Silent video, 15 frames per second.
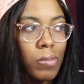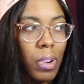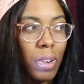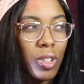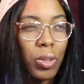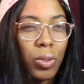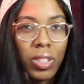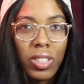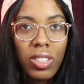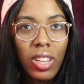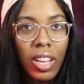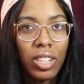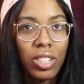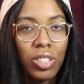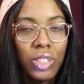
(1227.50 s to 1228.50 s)
I wonder what,
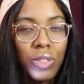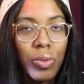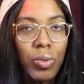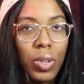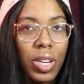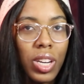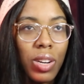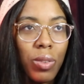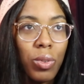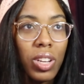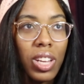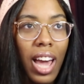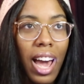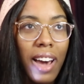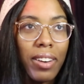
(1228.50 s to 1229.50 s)
like, we didn't
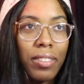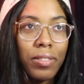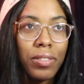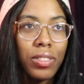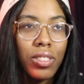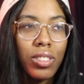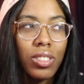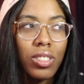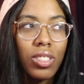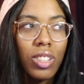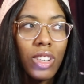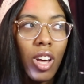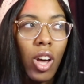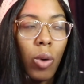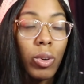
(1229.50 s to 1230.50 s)
really have,
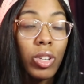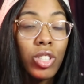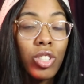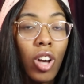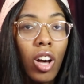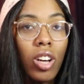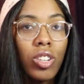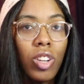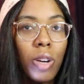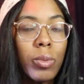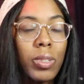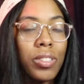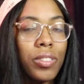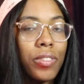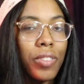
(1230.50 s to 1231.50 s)
we saw
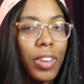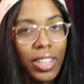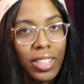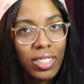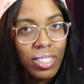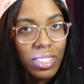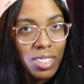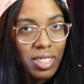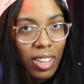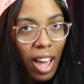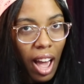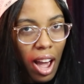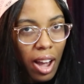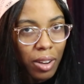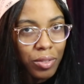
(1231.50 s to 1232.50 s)
Domi's face
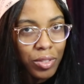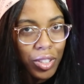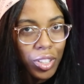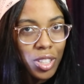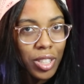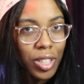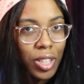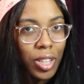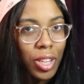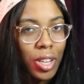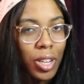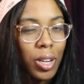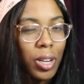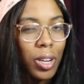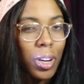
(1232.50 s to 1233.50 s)
after,
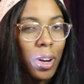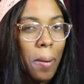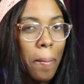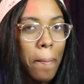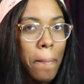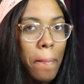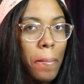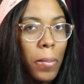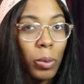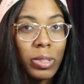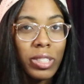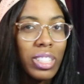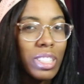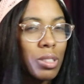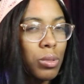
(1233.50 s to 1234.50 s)
but we
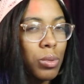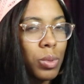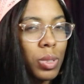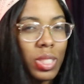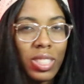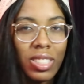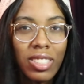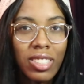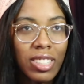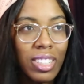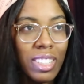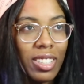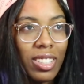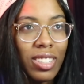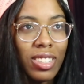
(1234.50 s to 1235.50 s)
didn't really
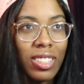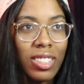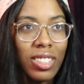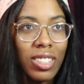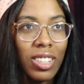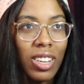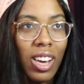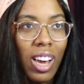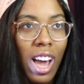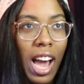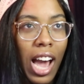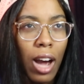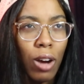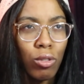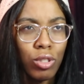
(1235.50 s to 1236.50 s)
see
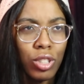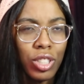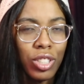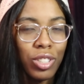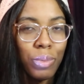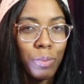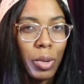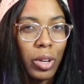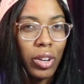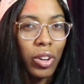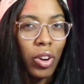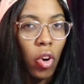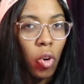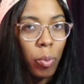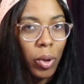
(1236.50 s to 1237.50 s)
how she's been
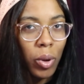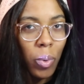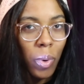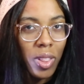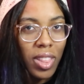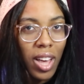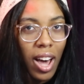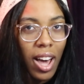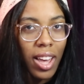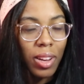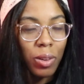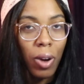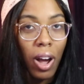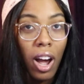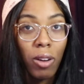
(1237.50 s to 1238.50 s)
coping with that
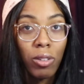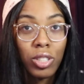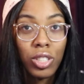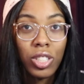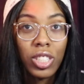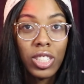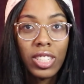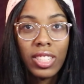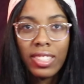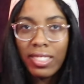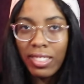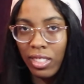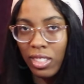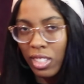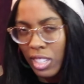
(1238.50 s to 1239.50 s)
and how she
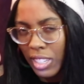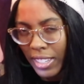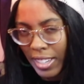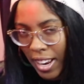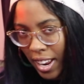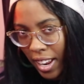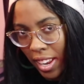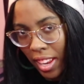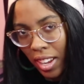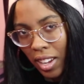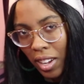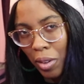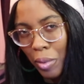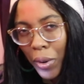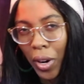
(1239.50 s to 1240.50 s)
is today
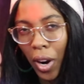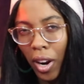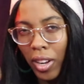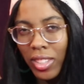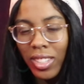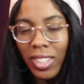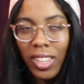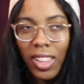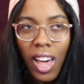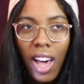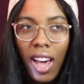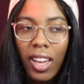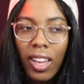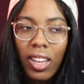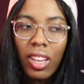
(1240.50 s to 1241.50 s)
in regards to
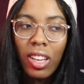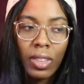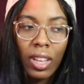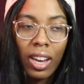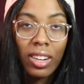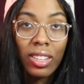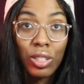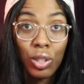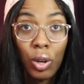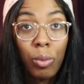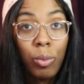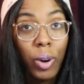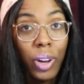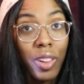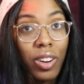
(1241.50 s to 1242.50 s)
that. That is her
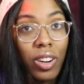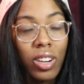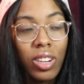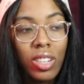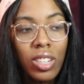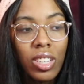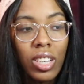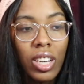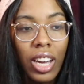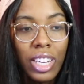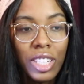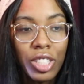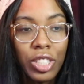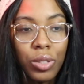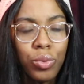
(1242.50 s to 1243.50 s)
brother,
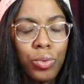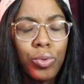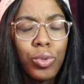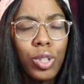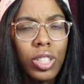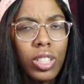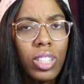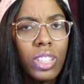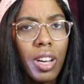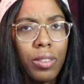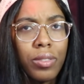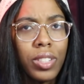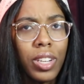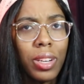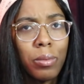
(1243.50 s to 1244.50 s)
and she really
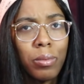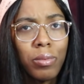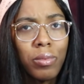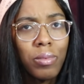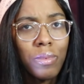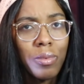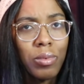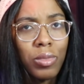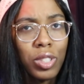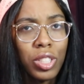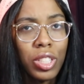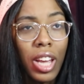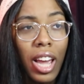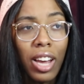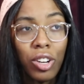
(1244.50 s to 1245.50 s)
loved him. She,
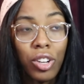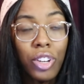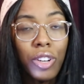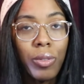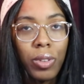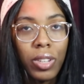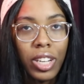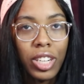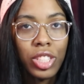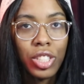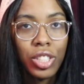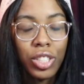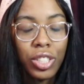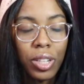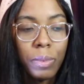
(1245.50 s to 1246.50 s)
they had a good
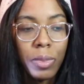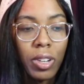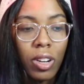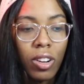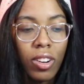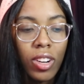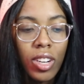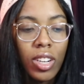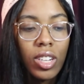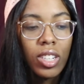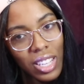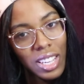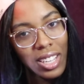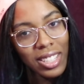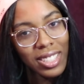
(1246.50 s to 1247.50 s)
relationship, you know?
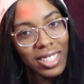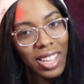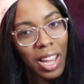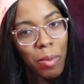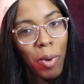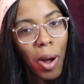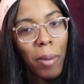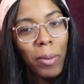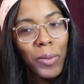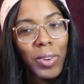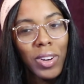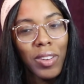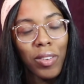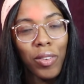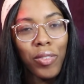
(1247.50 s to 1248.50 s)
See, I probably
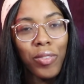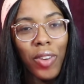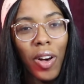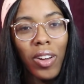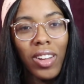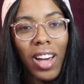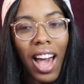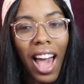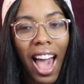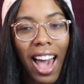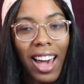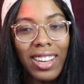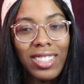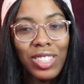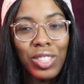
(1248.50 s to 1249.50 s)
wouldn't have felt
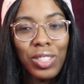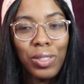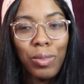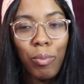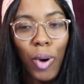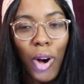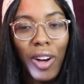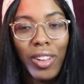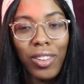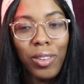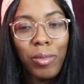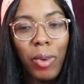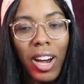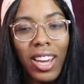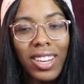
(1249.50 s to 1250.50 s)
as bothered
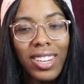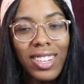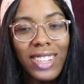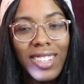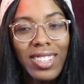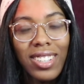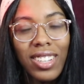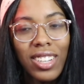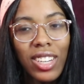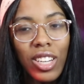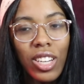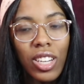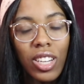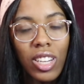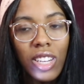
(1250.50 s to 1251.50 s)
by it
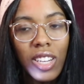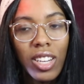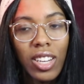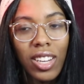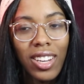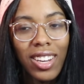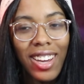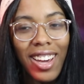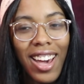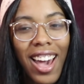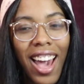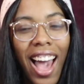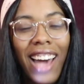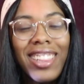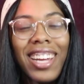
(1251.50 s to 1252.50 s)

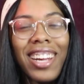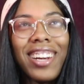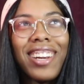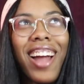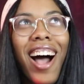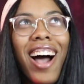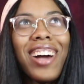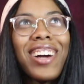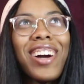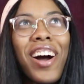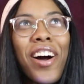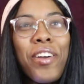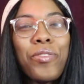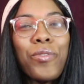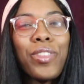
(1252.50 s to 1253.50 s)
had they not
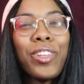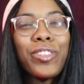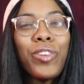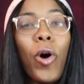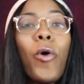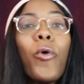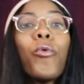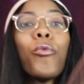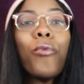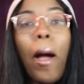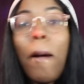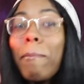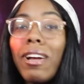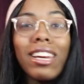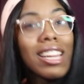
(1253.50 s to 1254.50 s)
gone through this whole
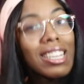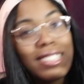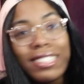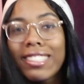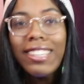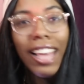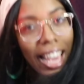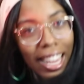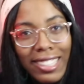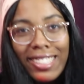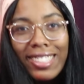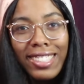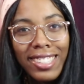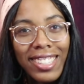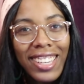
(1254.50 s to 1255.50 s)

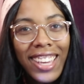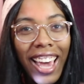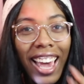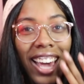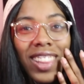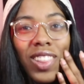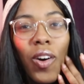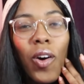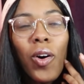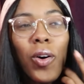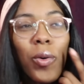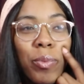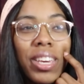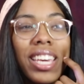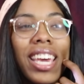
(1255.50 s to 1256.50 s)
reminiscence, okay? The whole
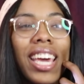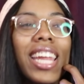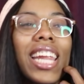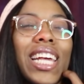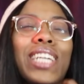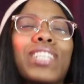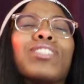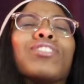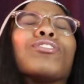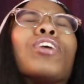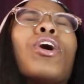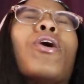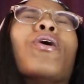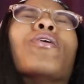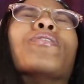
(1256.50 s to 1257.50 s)
beginning. It was
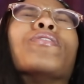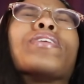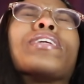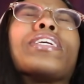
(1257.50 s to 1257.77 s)
so,